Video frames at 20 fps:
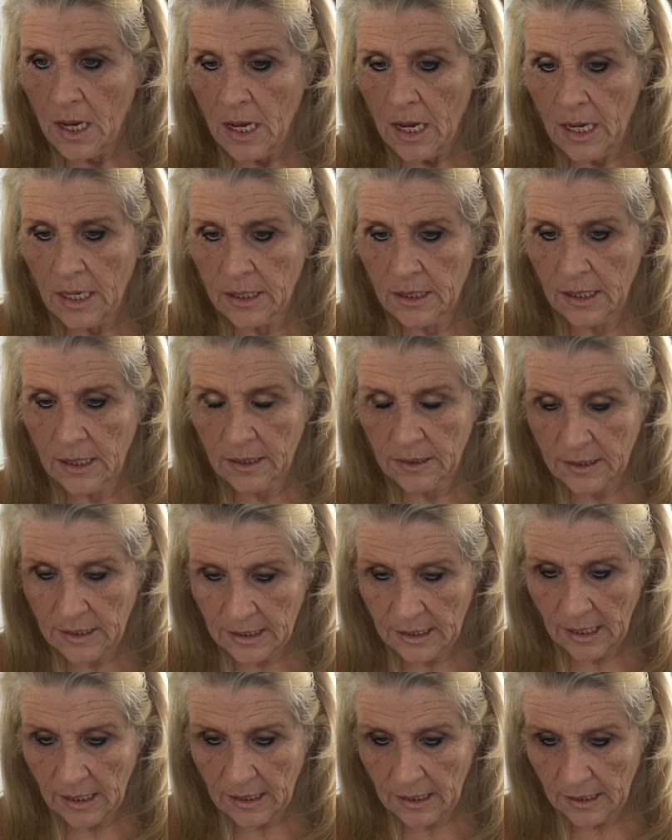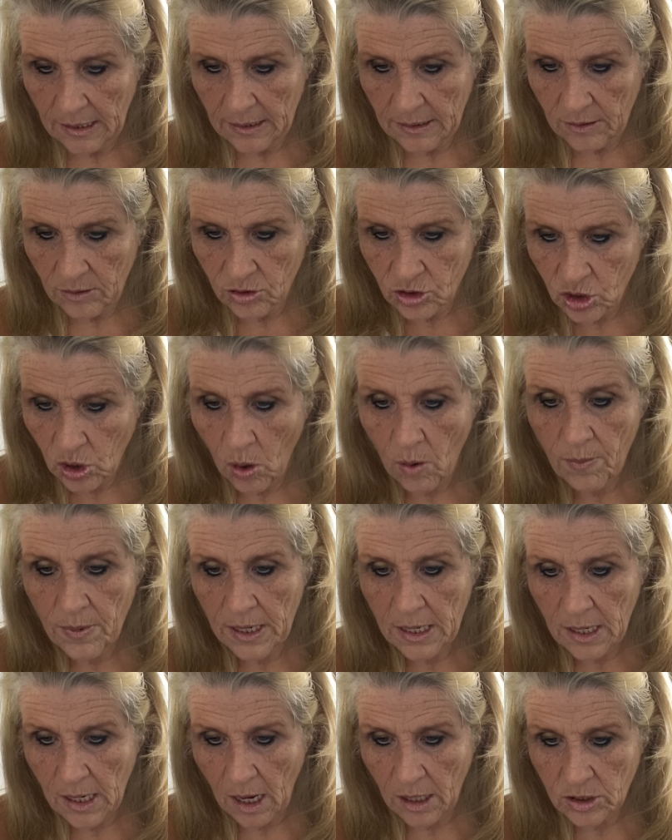they're showing
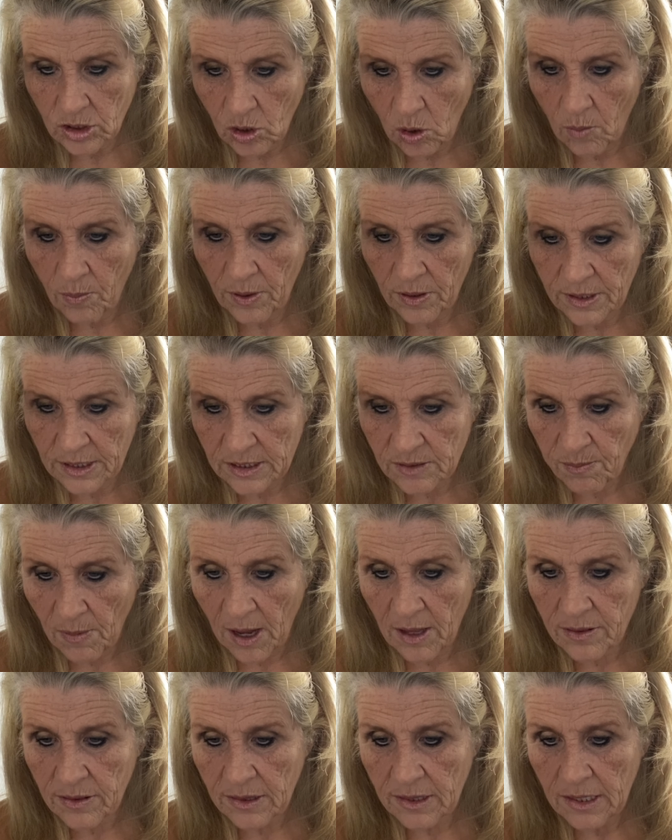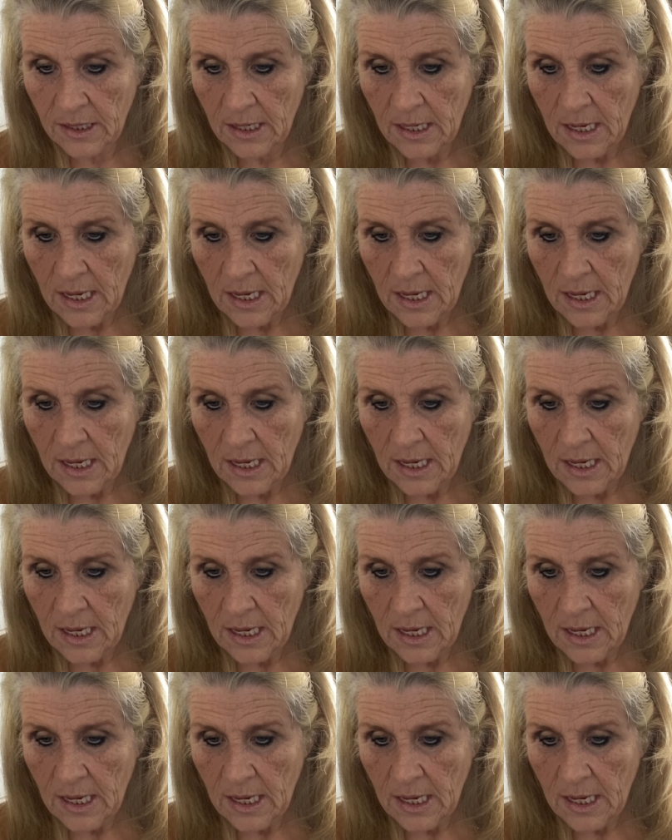me October this month.